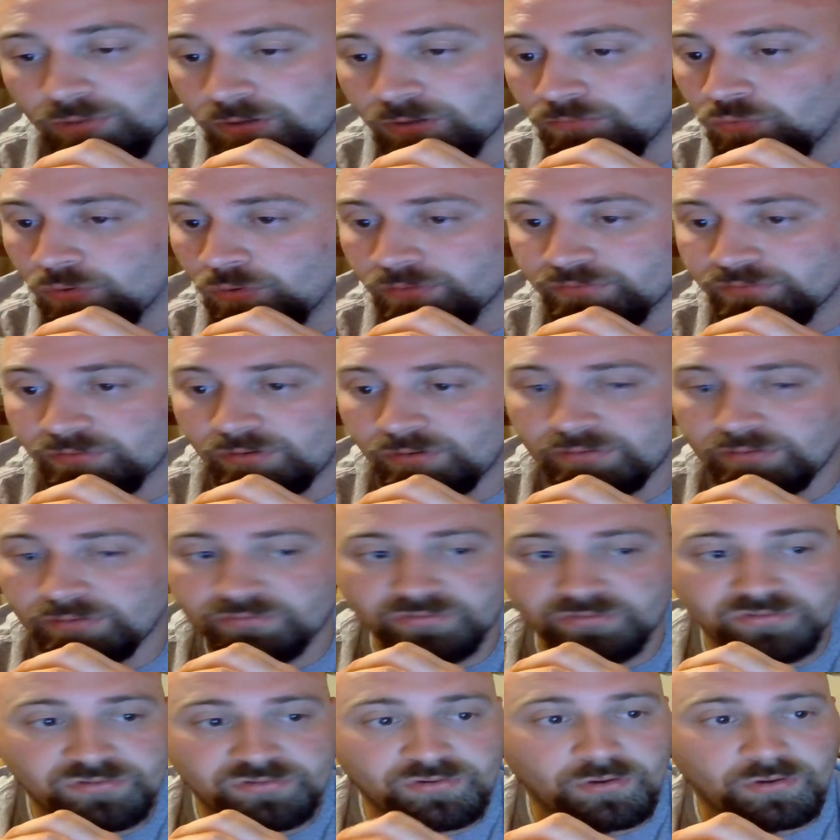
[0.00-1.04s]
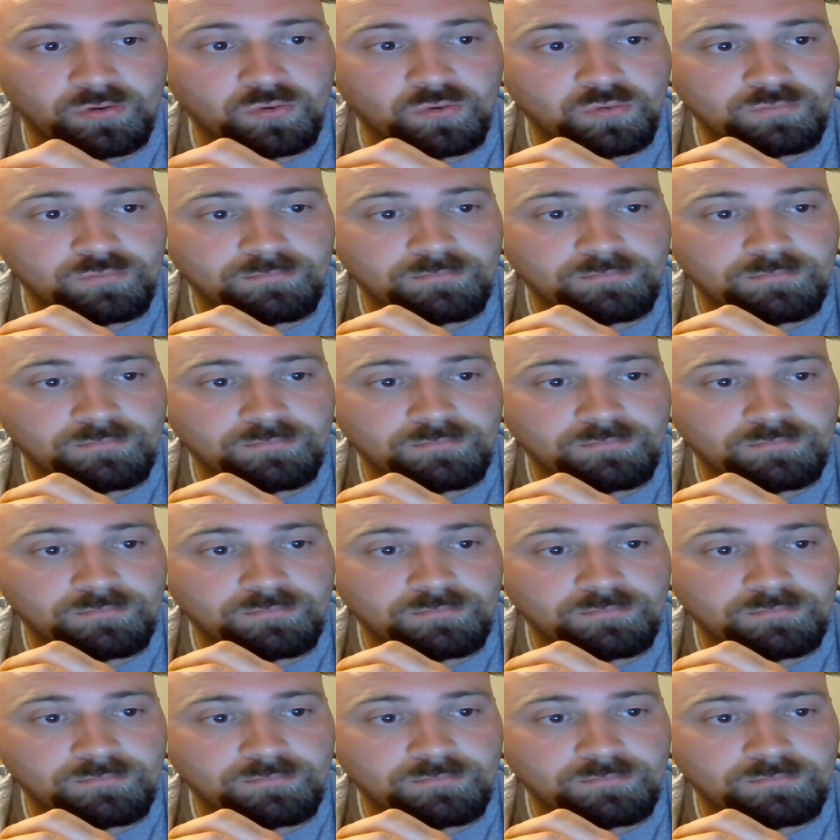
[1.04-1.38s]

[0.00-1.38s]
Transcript: no more. So there's so